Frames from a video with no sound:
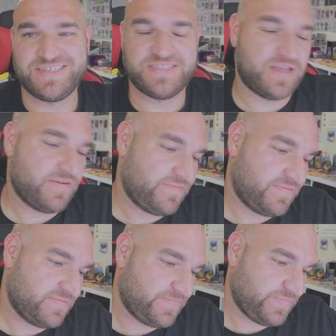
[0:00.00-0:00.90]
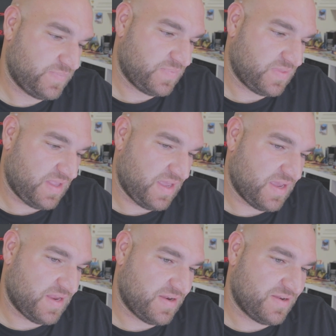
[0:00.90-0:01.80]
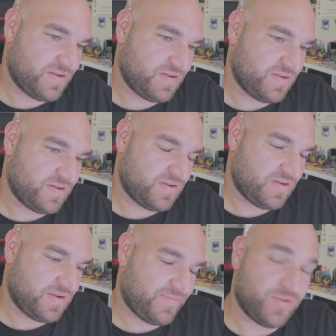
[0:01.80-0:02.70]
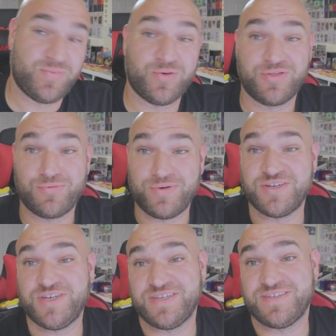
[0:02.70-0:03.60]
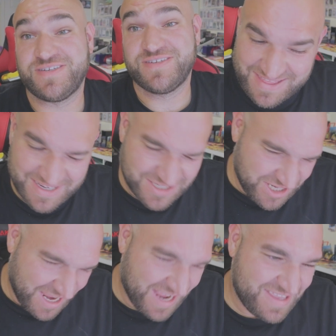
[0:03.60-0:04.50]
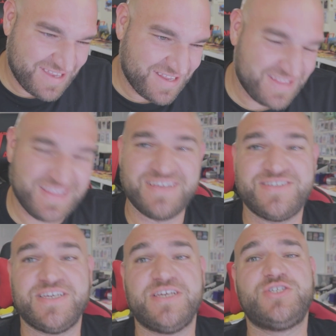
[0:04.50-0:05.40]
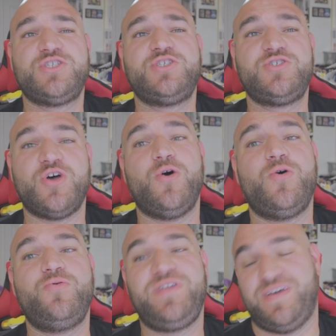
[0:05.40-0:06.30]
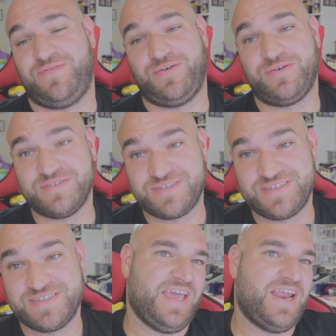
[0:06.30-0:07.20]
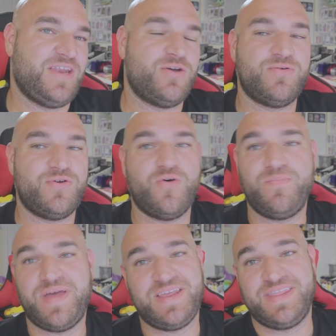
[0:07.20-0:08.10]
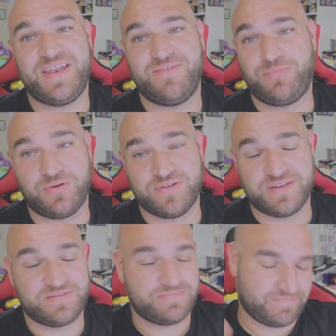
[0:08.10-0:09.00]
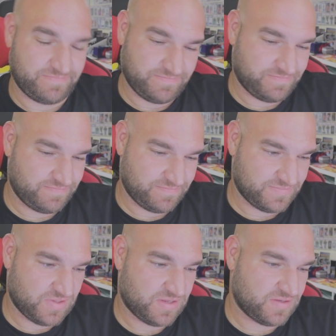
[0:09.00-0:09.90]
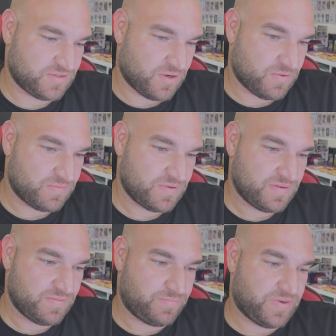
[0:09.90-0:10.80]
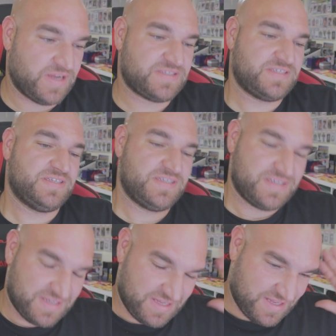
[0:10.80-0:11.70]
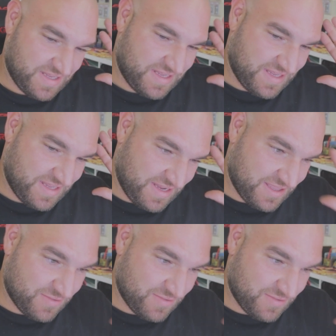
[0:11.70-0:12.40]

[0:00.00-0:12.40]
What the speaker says: stuff, and they've only pulled 3 enchanted. The enchanted in this is so difficult, and I don't know many that have pulled it. So, but in the